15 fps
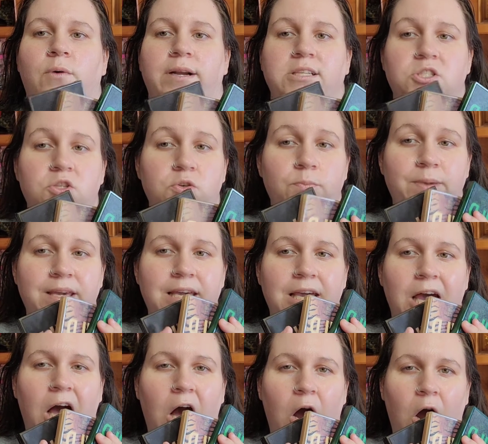going to
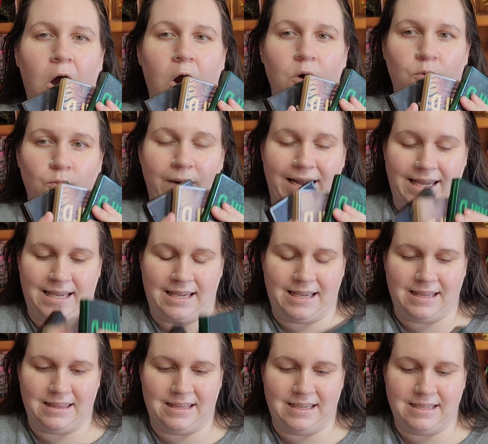be
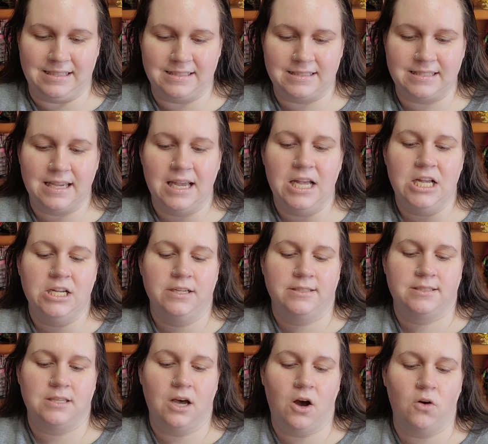ranking these.
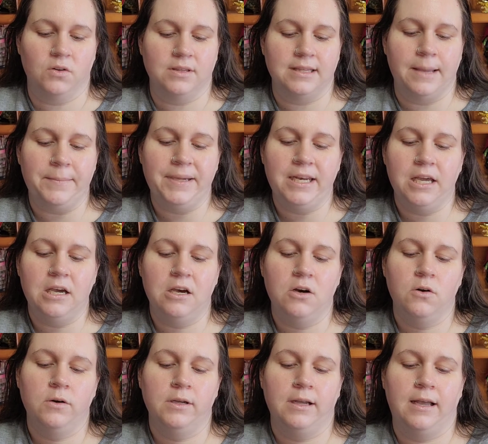So let me
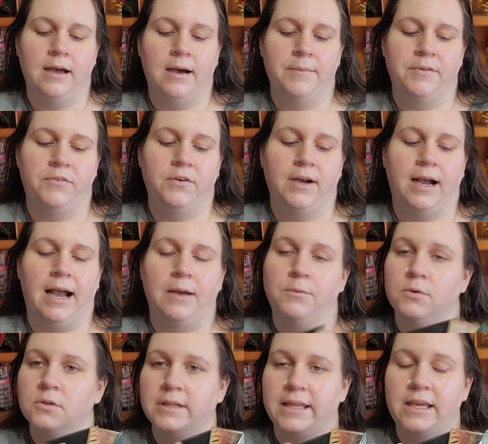know if you. I
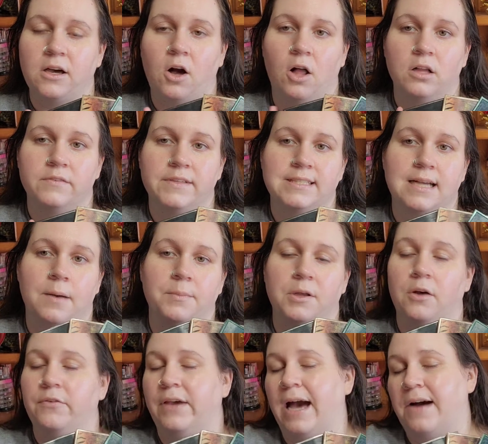will link all of these down
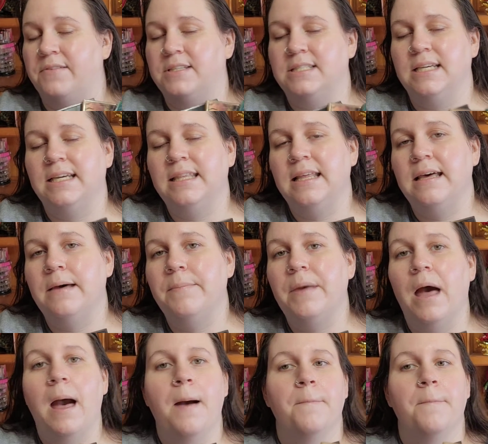below if you haven't seen them.